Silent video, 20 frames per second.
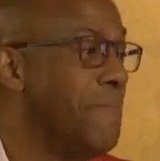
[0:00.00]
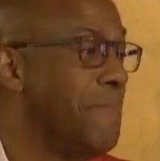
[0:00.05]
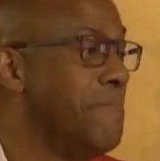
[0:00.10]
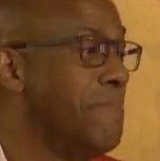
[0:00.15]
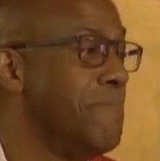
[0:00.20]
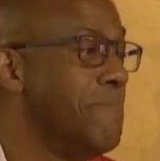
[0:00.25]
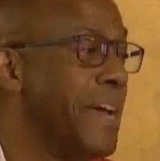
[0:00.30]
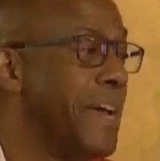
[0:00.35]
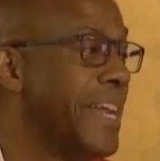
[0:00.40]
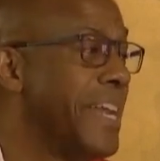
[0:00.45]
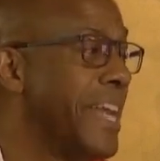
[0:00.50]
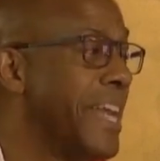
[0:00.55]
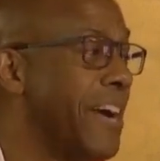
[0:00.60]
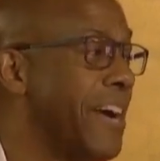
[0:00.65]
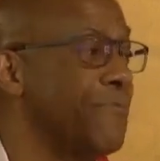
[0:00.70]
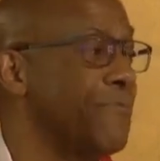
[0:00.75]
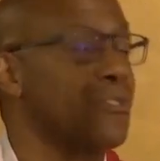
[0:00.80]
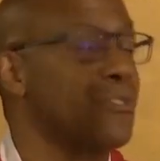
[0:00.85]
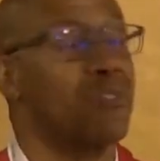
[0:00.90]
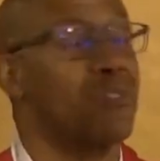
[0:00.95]
Many
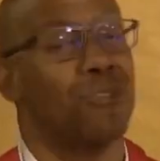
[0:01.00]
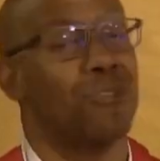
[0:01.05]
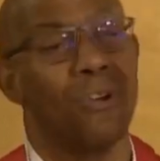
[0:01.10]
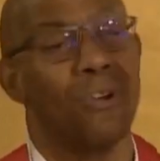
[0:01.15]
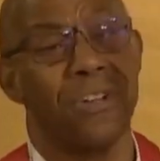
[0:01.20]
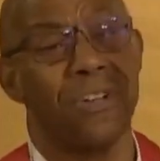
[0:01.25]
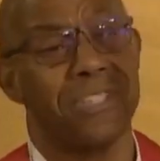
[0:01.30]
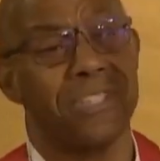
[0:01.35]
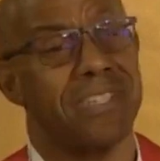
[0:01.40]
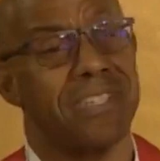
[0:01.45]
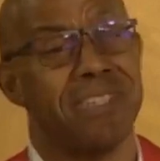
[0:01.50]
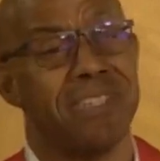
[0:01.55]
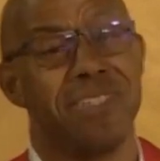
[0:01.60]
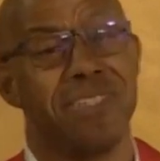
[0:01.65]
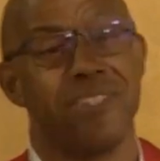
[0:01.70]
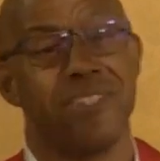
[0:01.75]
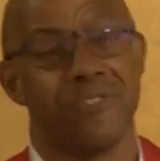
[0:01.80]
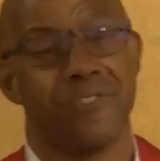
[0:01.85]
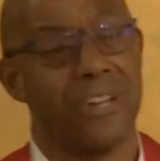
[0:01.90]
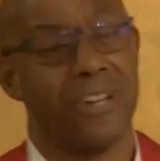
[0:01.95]
have to cross
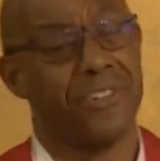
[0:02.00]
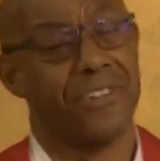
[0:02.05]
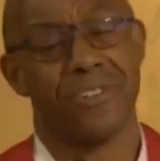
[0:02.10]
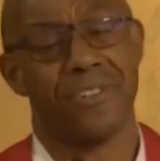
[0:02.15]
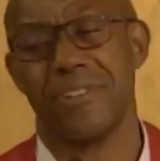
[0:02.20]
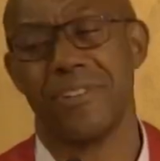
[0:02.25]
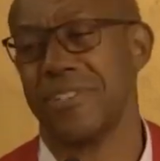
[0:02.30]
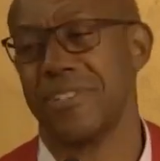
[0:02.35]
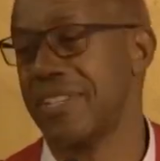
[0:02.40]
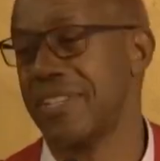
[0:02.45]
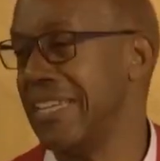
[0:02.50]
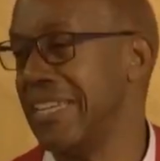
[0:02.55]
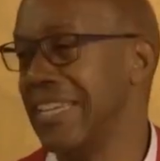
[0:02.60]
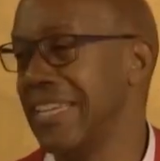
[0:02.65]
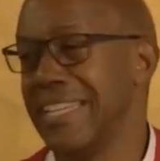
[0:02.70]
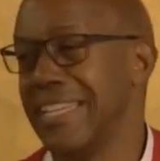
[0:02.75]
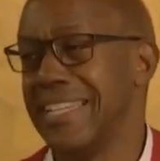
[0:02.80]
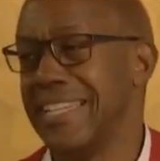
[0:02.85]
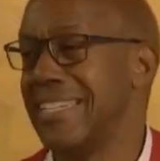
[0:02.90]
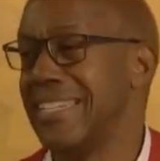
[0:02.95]
treacherous and
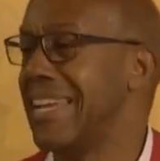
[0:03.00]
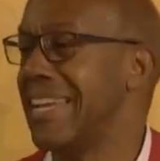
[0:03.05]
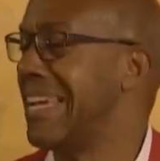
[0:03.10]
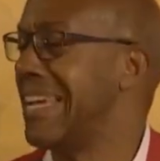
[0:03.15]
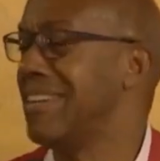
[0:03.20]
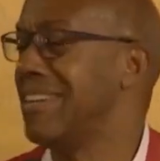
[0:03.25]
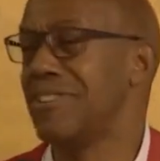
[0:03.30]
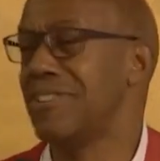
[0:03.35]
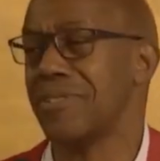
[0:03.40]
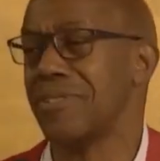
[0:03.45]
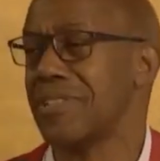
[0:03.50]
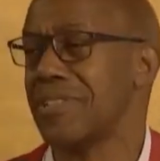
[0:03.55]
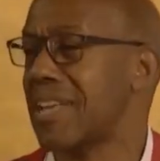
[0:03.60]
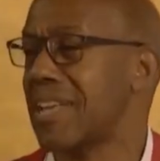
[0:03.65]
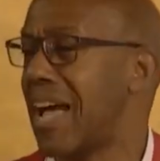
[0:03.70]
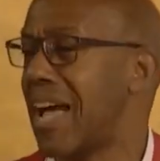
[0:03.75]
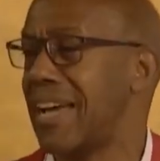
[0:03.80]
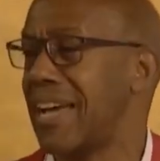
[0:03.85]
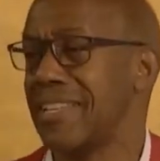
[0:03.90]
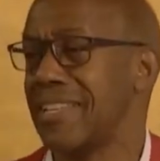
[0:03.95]
dangerous
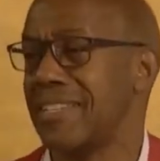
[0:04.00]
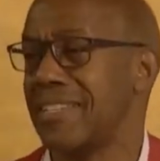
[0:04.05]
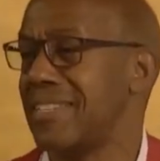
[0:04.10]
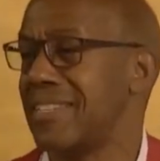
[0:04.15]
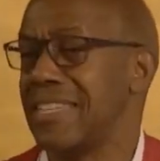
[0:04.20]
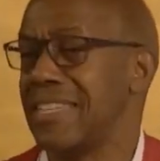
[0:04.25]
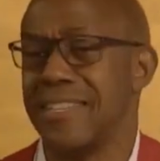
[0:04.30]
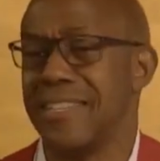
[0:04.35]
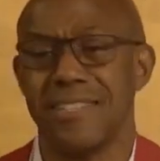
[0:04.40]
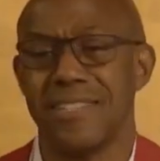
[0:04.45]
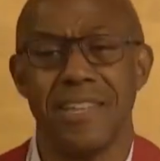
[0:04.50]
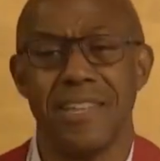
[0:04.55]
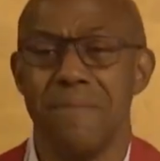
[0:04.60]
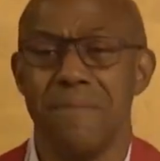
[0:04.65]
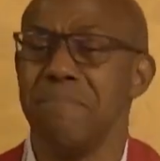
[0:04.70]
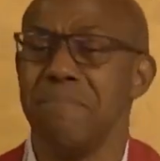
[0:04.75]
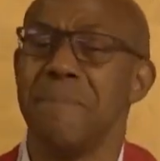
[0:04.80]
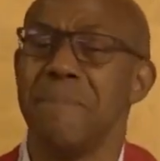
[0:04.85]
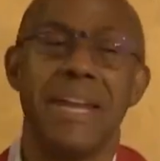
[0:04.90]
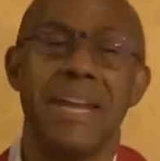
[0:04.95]
high seas.
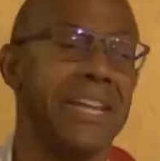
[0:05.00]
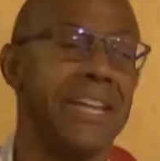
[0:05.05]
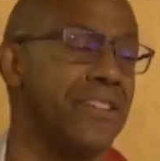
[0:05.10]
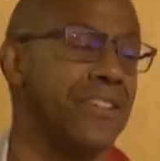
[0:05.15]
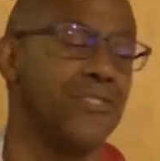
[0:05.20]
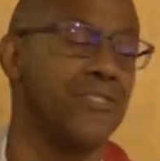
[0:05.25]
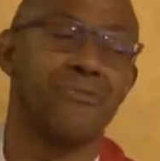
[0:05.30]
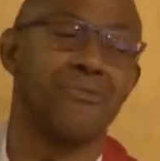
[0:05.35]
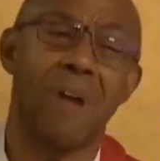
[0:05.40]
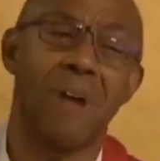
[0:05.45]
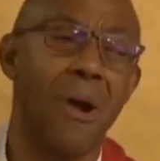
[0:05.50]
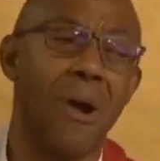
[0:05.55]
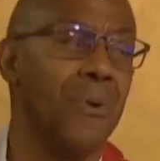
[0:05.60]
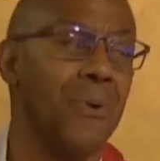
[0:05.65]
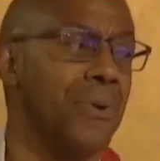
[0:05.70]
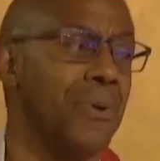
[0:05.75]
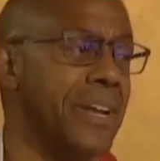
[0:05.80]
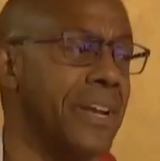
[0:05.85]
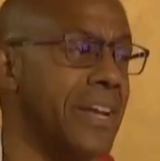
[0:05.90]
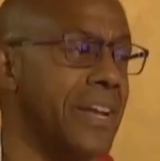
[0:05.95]
Many
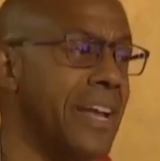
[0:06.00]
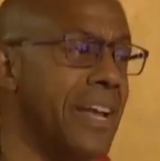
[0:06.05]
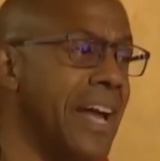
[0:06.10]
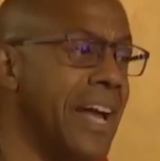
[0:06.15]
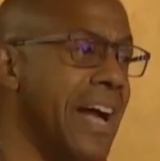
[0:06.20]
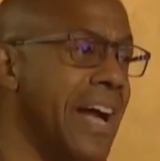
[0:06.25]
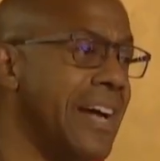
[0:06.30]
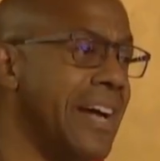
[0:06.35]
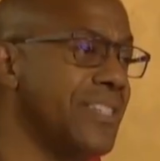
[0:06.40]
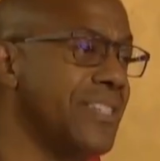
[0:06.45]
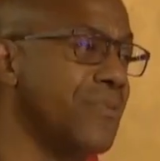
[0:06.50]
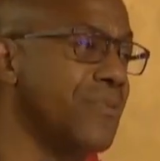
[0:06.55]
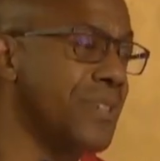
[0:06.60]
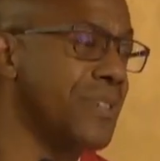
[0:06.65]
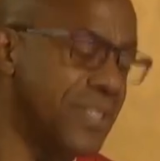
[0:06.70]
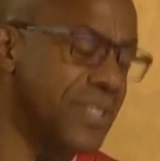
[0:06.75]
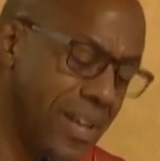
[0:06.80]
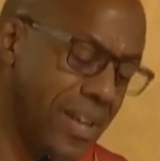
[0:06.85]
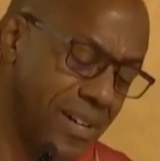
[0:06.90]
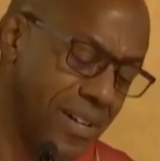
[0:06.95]
drown as a
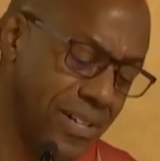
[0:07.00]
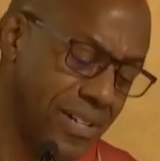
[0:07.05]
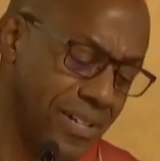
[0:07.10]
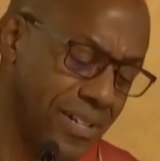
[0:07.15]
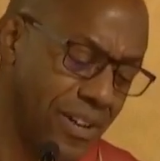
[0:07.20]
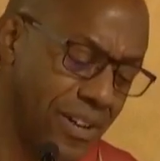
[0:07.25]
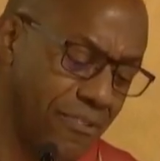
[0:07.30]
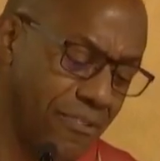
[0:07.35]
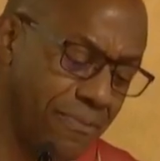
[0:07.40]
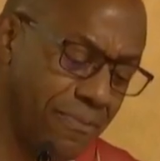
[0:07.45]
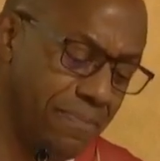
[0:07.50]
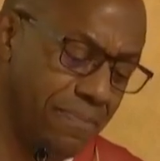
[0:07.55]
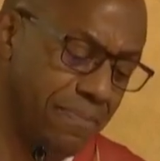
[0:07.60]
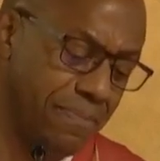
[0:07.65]
result of